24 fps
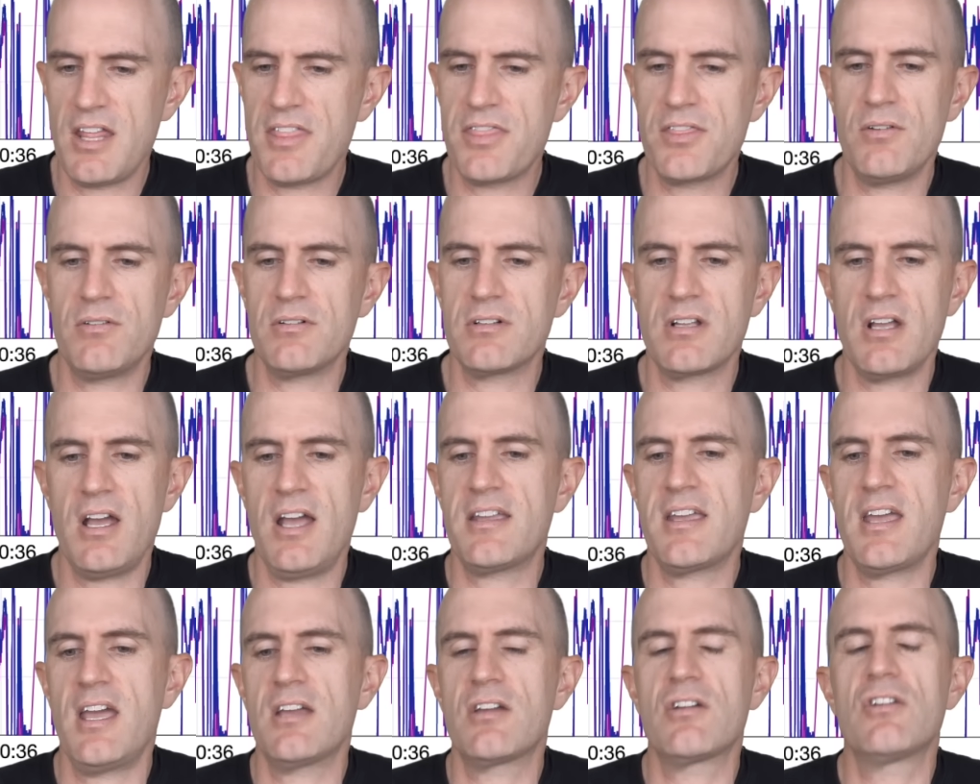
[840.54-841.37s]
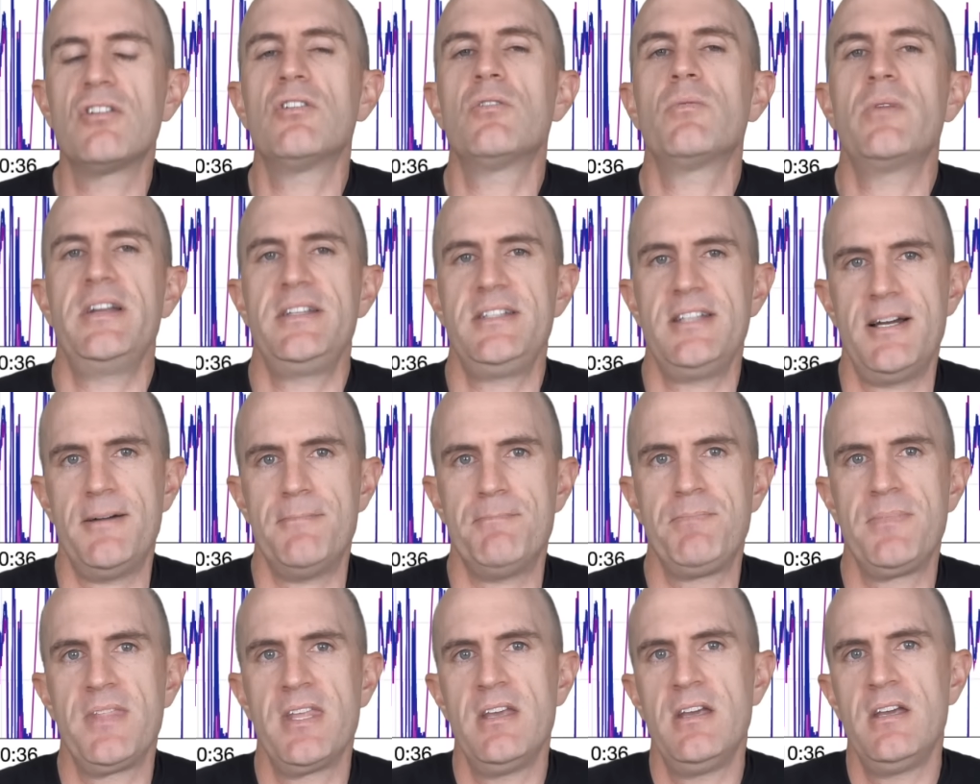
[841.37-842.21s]
I thought, okay, cool, we're
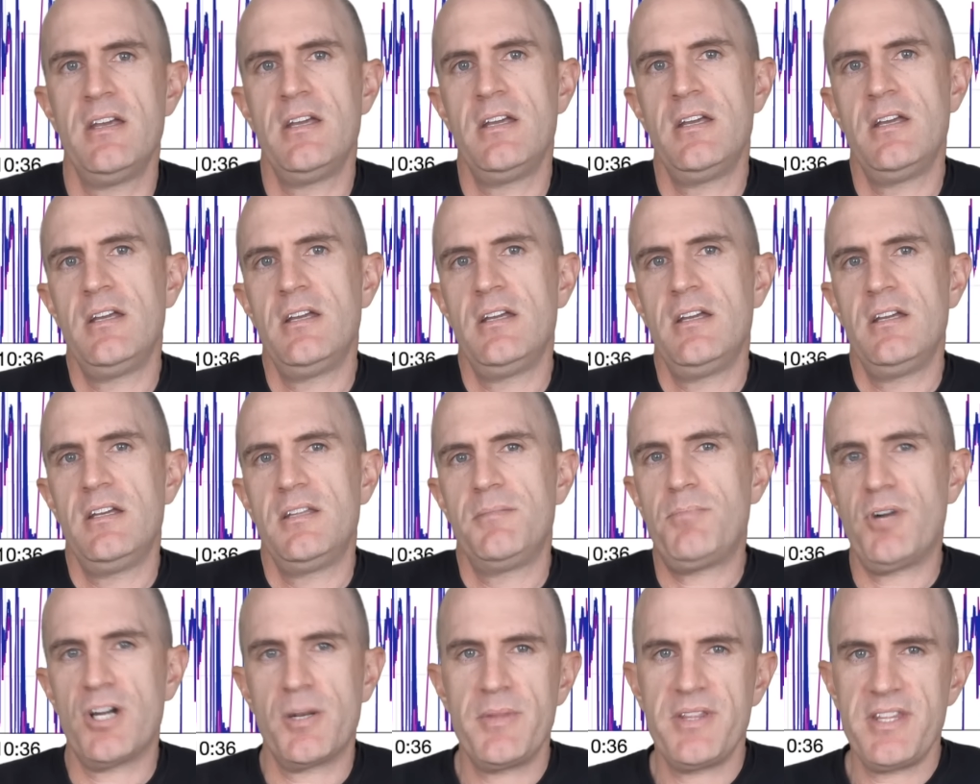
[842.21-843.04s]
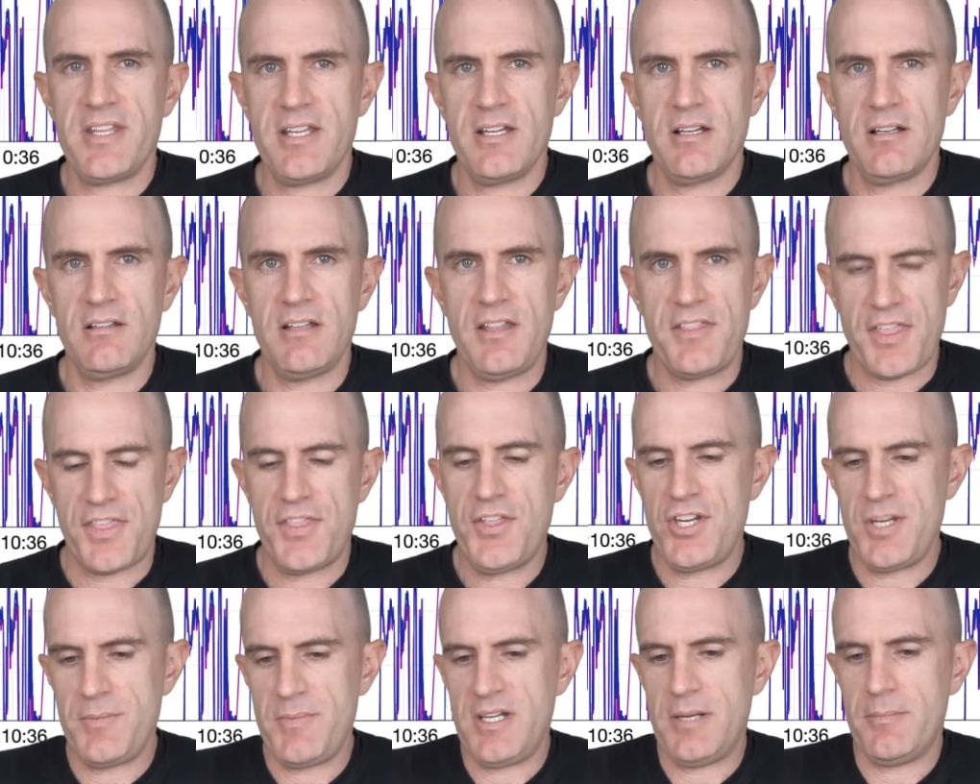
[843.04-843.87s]
done. Bottom of the hill at the
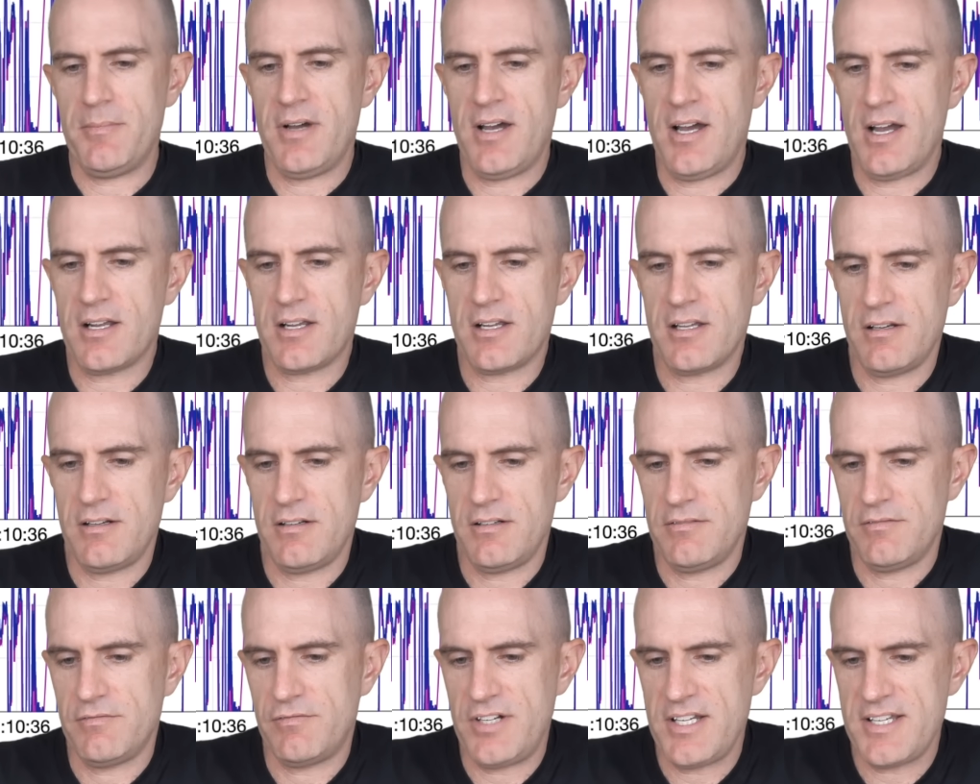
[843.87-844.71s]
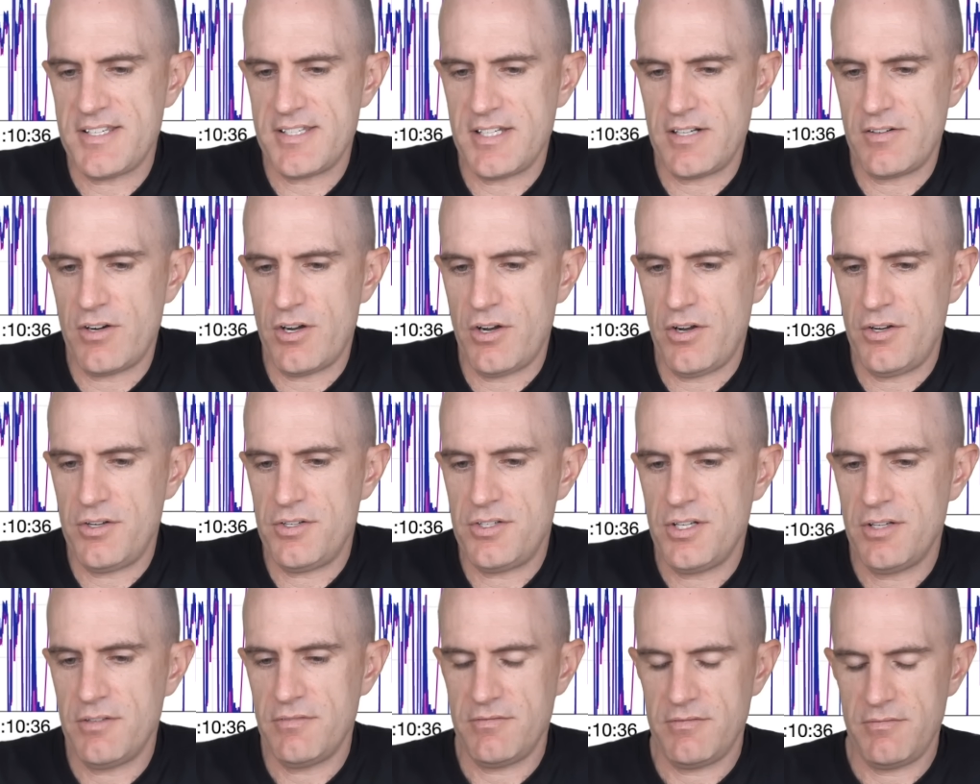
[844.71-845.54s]
30 minute mark,
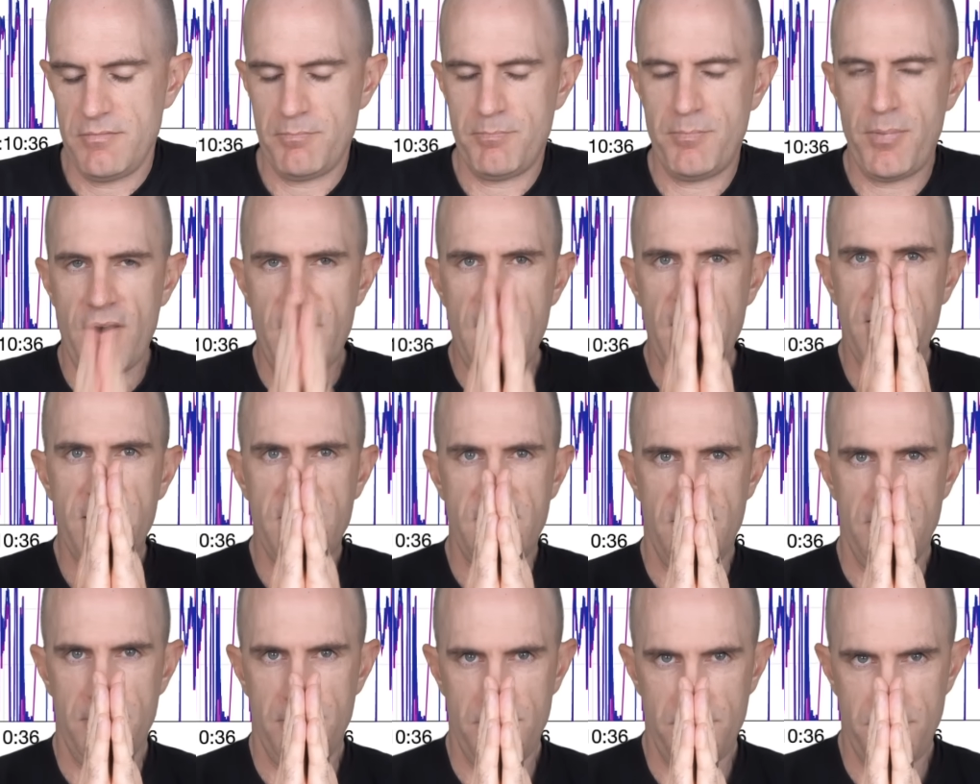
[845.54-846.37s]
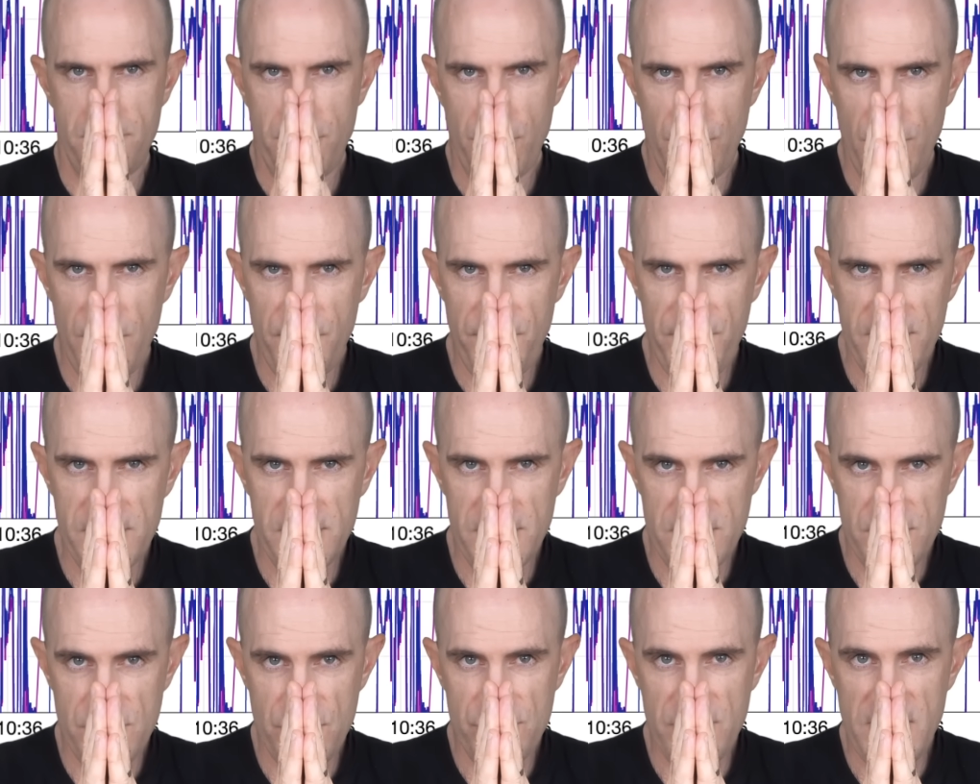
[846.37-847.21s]
re-zeroed, bike
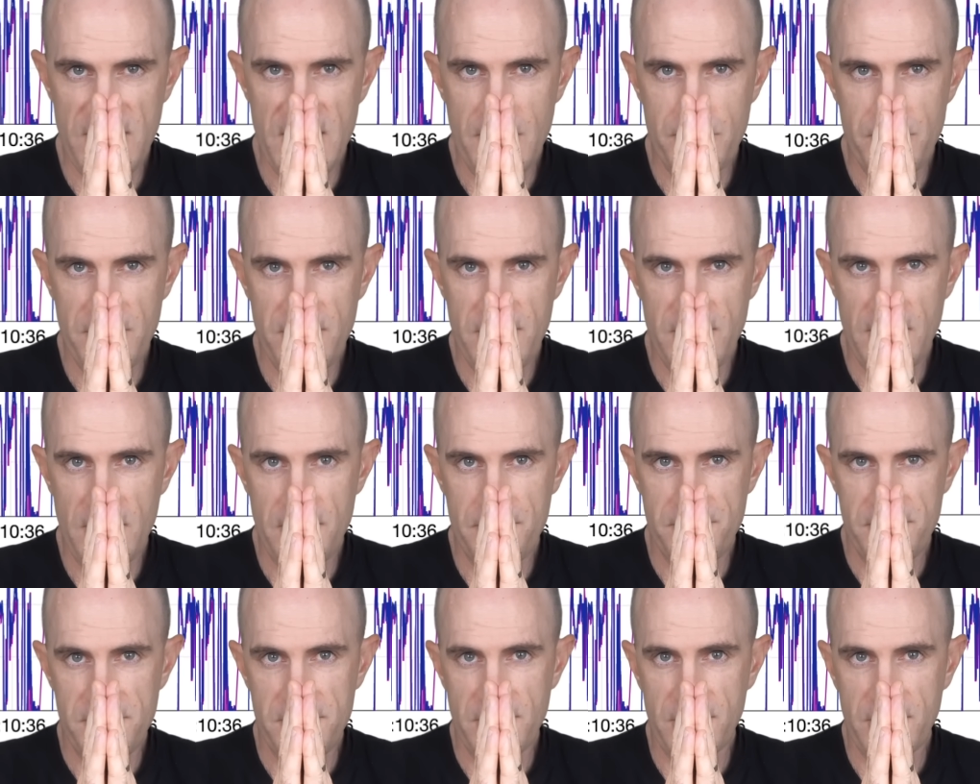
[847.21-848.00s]
perfectly straight up and down.